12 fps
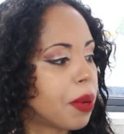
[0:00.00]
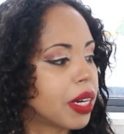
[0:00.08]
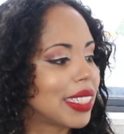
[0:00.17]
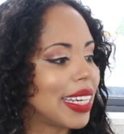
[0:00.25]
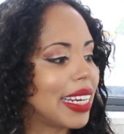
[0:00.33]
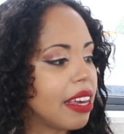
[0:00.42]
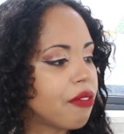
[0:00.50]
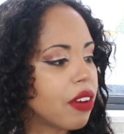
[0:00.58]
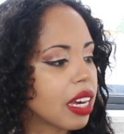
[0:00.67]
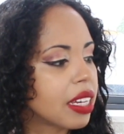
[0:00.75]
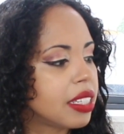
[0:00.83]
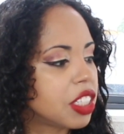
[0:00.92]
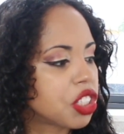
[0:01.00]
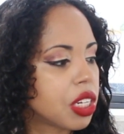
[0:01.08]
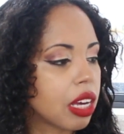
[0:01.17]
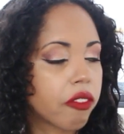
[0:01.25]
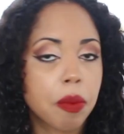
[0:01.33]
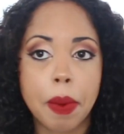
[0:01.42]
Butter Leave-In
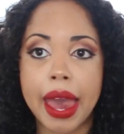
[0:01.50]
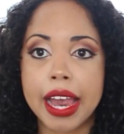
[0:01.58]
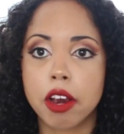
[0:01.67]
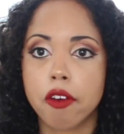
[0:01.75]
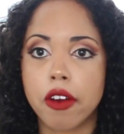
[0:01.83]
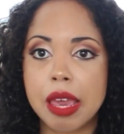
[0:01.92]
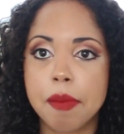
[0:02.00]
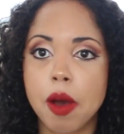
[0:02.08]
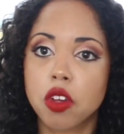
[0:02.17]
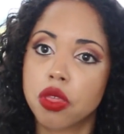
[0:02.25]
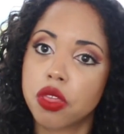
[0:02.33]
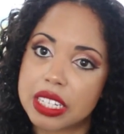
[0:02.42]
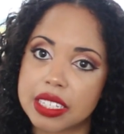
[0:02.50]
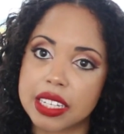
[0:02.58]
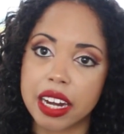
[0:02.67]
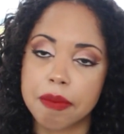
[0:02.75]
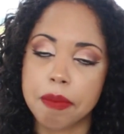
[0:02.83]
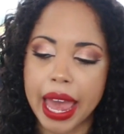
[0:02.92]
Conditioning Repair Cream on this
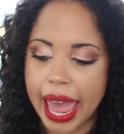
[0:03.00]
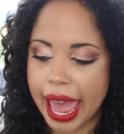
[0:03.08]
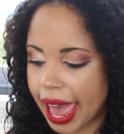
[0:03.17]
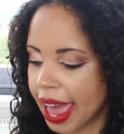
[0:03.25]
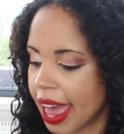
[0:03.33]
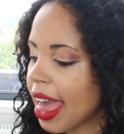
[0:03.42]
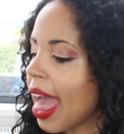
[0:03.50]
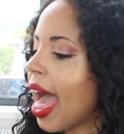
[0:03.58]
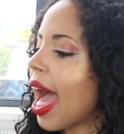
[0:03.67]
side of my hair,